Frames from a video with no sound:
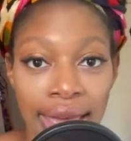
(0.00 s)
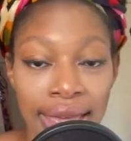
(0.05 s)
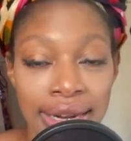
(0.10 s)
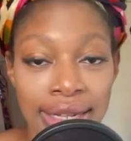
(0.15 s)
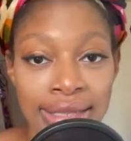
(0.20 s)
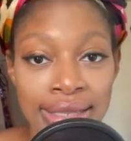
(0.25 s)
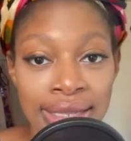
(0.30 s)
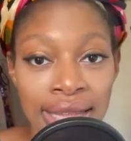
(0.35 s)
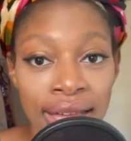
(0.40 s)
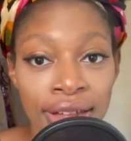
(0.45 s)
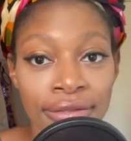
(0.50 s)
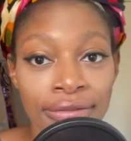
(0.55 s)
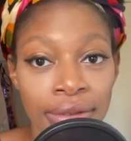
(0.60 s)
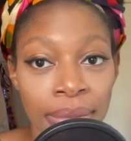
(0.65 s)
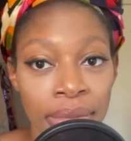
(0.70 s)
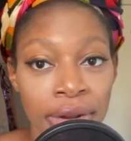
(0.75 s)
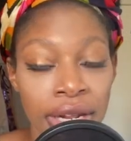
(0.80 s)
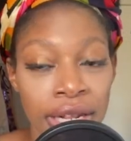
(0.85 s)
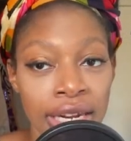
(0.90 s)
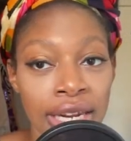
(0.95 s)
And it's not
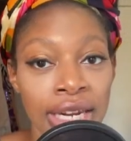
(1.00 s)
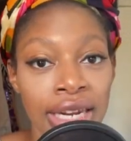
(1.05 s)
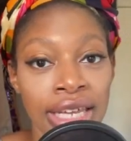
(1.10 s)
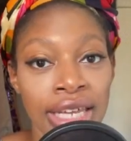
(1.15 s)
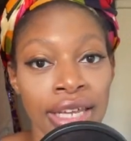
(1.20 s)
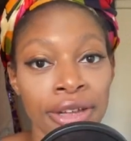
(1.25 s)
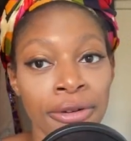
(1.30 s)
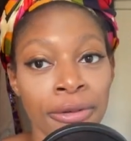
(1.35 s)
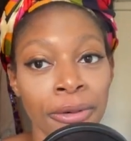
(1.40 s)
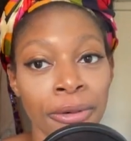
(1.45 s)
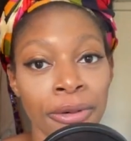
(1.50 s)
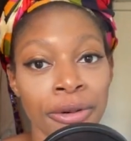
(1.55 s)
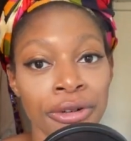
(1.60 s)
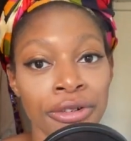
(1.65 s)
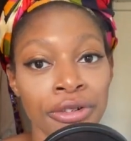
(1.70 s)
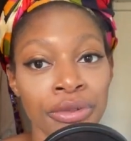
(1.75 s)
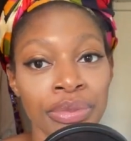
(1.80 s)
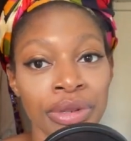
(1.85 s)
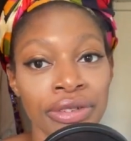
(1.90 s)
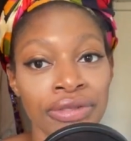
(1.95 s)
femininity in order
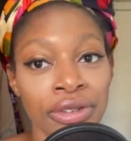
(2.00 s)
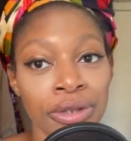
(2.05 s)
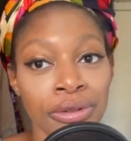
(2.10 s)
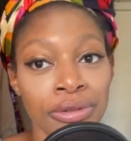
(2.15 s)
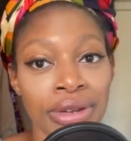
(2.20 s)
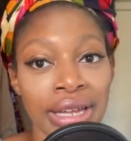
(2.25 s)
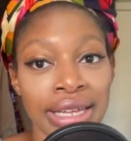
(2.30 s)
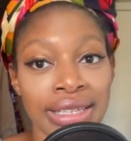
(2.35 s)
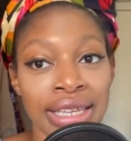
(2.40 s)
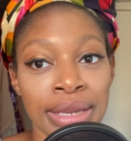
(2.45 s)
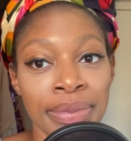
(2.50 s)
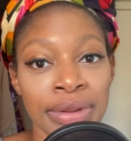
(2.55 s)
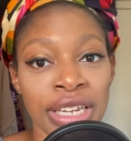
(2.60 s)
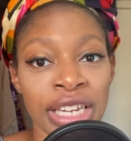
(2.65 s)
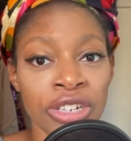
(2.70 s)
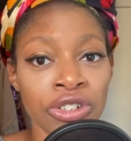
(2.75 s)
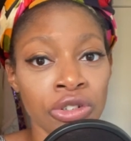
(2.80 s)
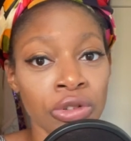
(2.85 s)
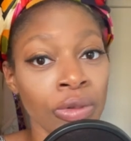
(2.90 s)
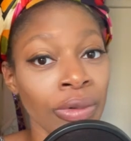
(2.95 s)
to be viewed as a
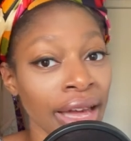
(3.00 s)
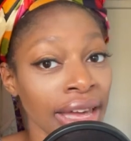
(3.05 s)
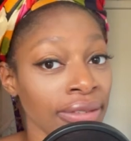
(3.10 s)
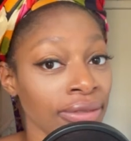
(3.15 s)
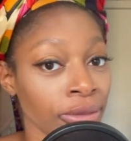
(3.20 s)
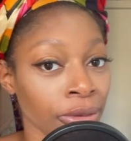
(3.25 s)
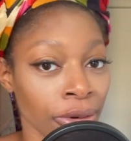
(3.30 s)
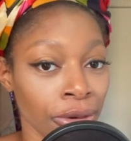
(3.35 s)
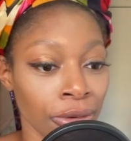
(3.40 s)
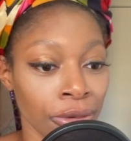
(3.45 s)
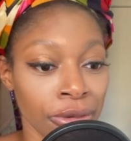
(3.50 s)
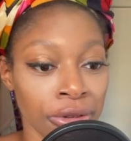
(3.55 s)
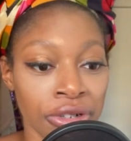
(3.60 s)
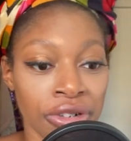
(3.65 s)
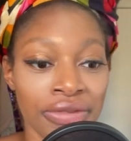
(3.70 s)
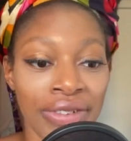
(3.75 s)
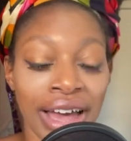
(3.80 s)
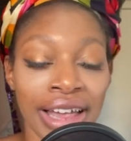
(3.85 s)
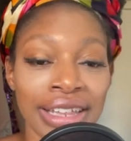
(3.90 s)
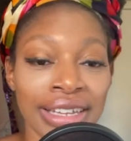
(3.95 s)
potential wife or in order
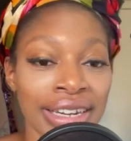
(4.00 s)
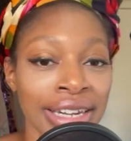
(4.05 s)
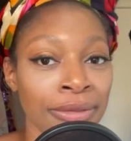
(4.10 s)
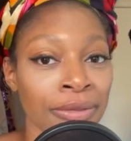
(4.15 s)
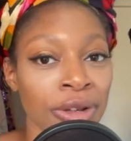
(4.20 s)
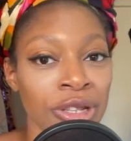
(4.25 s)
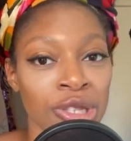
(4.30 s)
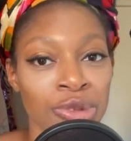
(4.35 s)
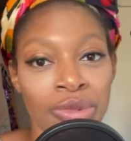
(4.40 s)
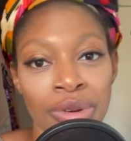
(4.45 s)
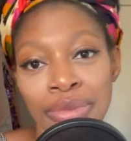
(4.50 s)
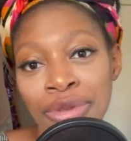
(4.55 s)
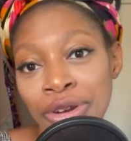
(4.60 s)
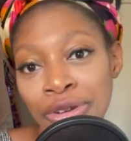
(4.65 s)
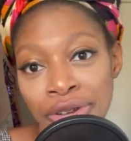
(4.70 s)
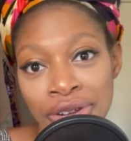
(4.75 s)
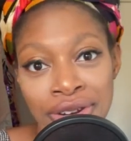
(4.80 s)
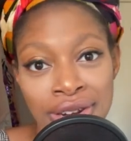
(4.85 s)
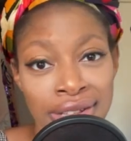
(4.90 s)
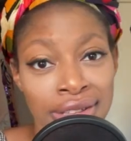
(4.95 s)
to validate one's
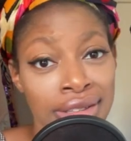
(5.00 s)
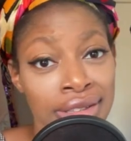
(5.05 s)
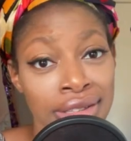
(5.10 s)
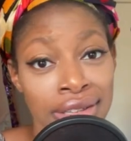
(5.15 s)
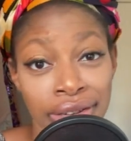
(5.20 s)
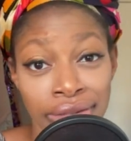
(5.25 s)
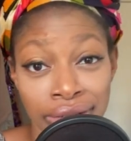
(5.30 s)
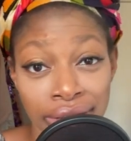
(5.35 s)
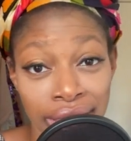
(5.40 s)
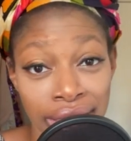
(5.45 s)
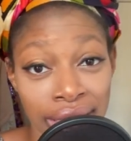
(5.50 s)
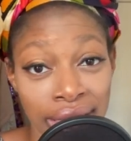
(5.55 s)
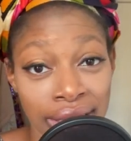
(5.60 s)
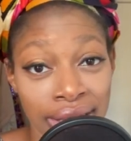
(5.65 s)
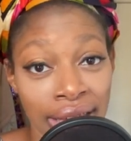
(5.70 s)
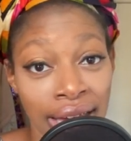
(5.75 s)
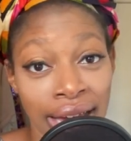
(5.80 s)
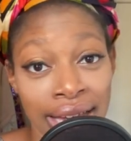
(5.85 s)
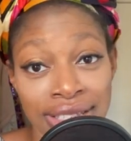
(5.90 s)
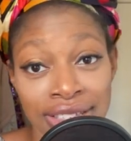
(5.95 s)
womanhood necessarily in
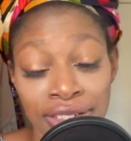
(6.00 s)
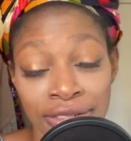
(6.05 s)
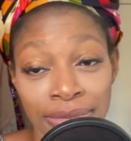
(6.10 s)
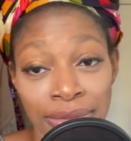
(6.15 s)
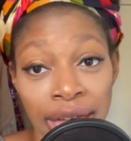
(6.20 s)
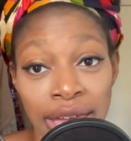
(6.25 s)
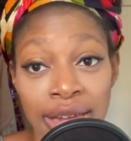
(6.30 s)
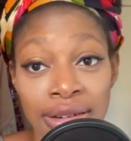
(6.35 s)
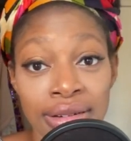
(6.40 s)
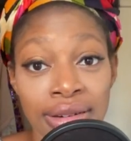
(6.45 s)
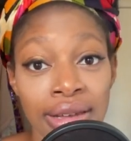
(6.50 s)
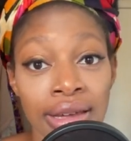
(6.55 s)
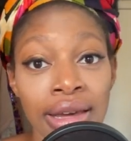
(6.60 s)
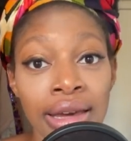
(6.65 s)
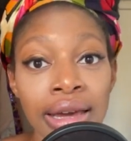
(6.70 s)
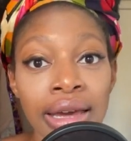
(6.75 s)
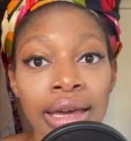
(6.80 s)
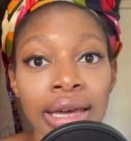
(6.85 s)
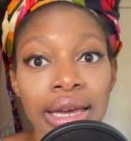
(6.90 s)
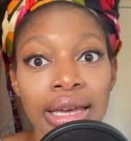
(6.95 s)
the eyes of men.
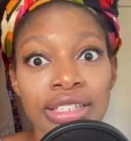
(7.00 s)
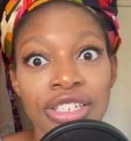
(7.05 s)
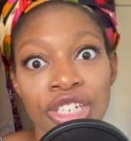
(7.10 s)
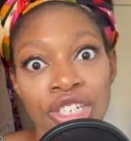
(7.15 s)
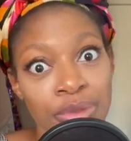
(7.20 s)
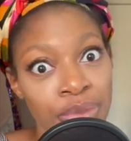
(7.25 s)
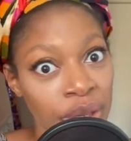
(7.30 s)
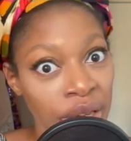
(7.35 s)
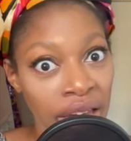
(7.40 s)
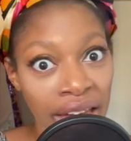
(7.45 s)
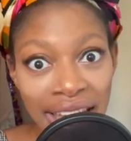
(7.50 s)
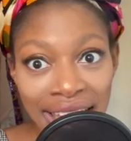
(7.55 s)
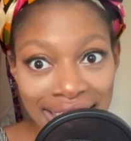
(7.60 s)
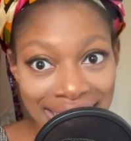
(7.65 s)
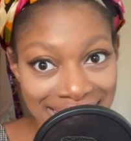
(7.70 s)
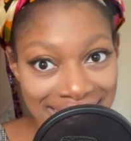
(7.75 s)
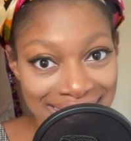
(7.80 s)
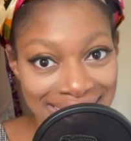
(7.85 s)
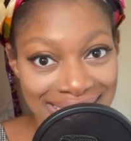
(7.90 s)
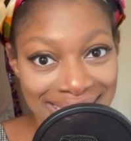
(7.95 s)
It's just
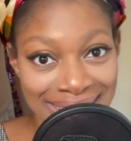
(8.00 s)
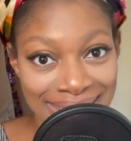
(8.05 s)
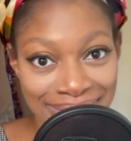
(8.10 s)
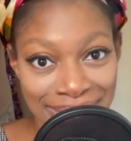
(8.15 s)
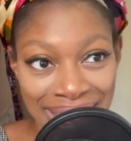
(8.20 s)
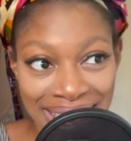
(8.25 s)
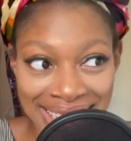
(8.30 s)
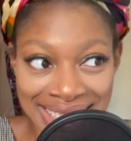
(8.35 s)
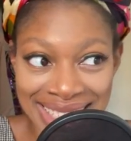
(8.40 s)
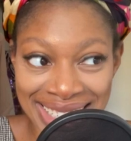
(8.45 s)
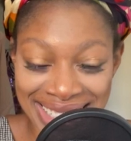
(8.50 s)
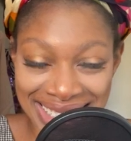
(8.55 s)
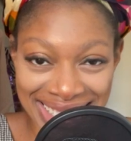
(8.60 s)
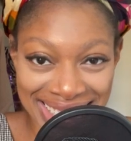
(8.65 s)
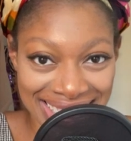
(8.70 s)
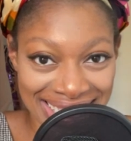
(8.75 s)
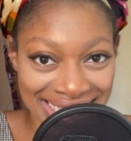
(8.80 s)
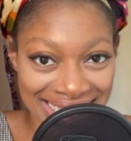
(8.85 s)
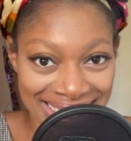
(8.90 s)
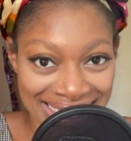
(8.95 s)
because it's
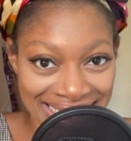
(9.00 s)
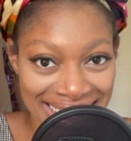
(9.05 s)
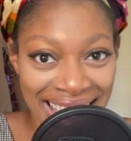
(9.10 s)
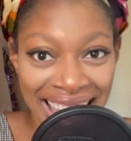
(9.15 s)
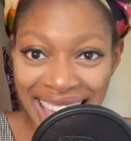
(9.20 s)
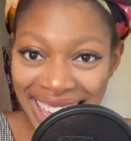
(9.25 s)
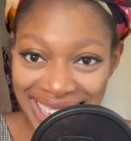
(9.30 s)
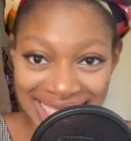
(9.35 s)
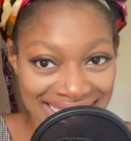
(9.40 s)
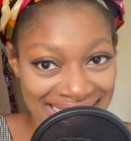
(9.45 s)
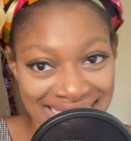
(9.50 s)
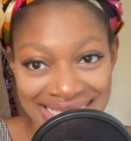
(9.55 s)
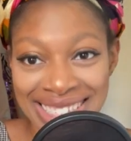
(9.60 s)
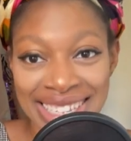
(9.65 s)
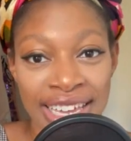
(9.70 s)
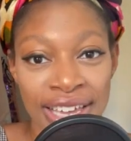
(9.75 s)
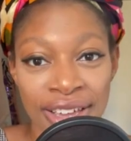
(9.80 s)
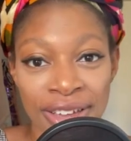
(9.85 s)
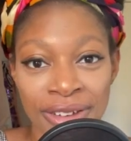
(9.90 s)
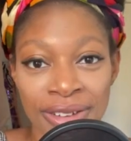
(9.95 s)
nice.
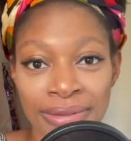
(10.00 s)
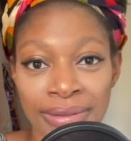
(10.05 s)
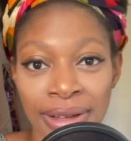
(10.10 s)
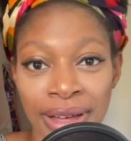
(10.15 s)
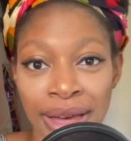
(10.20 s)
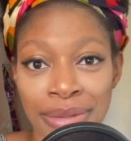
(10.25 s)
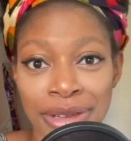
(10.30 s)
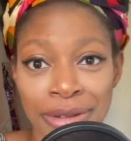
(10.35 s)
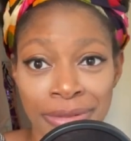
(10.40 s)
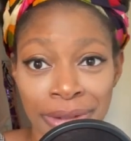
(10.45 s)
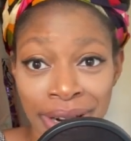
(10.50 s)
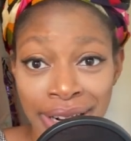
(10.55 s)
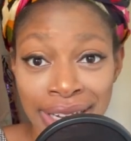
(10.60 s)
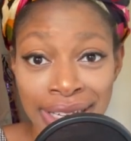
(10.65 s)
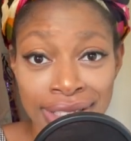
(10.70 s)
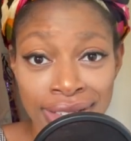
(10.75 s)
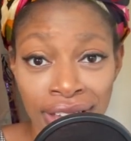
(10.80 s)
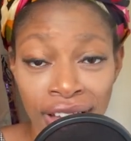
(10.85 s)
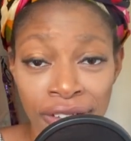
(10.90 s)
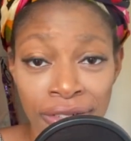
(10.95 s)
I mean, wearing
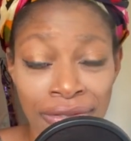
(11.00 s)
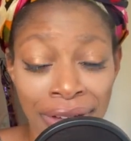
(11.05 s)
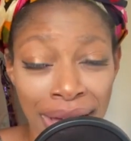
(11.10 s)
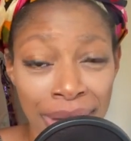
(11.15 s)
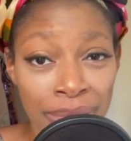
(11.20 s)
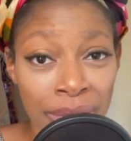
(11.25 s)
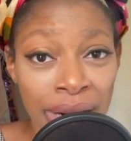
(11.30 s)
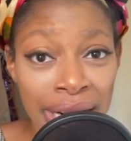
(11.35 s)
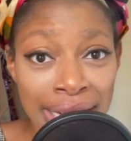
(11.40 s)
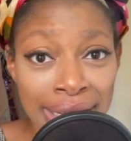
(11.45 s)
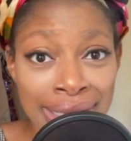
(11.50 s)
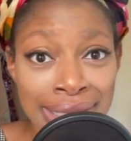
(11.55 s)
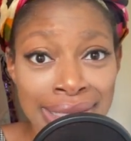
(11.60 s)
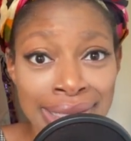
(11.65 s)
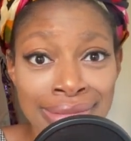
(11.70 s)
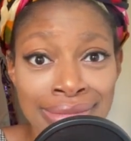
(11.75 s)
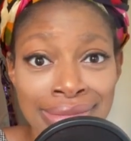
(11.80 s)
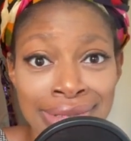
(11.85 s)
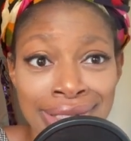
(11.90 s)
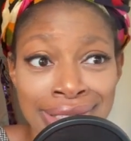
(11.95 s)
soft
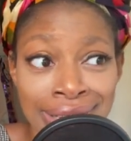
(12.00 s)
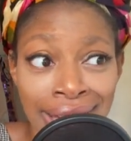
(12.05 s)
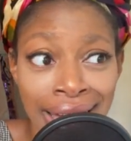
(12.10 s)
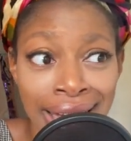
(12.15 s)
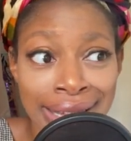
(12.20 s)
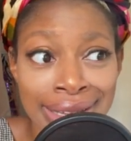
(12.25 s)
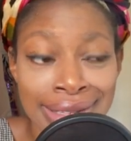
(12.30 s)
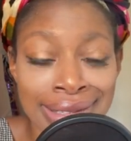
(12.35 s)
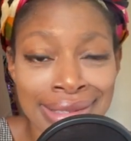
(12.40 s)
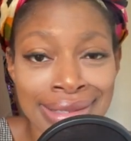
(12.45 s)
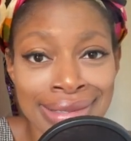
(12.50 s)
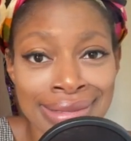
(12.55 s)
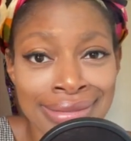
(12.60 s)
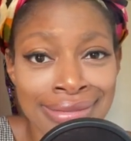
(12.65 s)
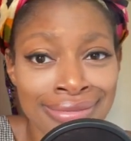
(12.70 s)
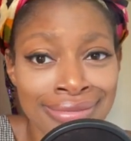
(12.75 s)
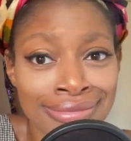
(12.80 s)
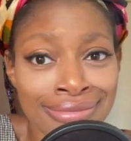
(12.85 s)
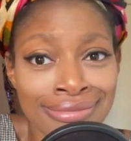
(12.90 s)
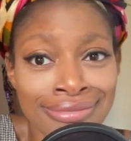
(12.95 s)
fabrics is nice.
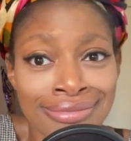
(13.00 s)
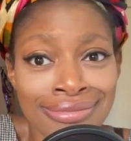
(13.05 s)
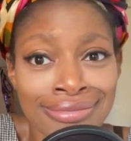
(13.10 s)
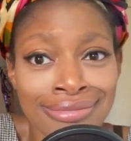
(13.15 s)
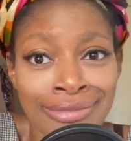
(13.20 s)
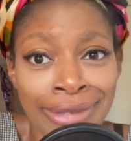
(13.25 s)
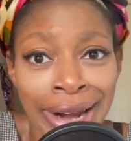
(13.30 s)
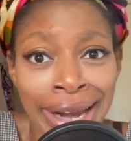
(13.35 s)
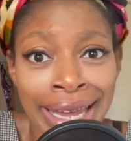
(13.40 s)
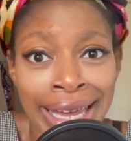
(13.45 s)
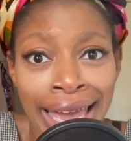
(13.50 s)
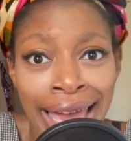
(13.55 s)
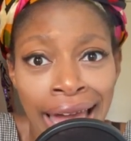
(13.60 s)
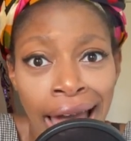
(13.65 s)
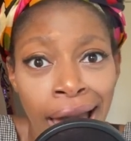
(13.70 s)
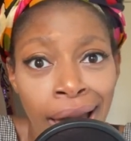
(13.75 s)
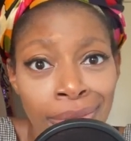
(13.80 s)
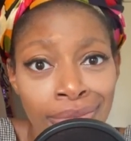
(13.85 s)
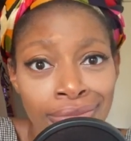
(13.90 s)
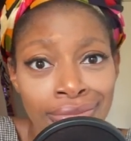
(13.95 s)
Wearing
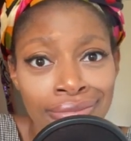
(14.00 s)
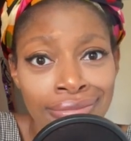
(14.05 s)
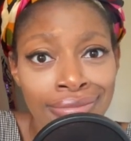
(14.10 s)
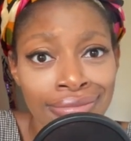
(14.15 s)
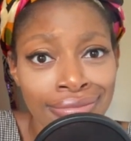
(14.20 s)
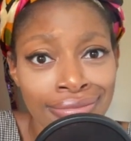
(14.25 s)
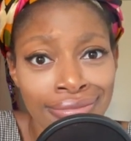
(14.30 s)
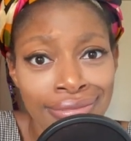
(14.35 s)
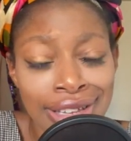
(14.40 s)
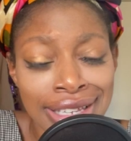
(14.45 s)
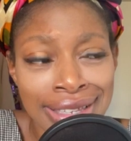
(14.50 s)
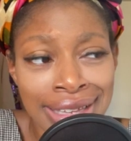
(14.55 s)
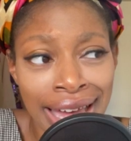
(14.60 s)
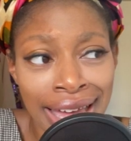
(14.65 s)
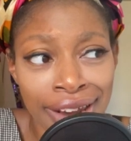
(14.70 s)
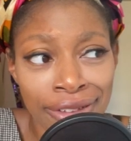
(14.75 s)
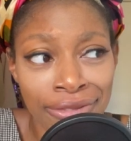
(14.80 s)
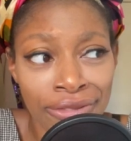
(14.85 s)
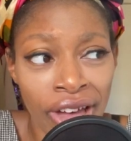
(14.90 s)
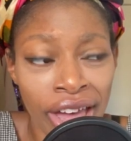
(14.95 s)
gingham? It's kind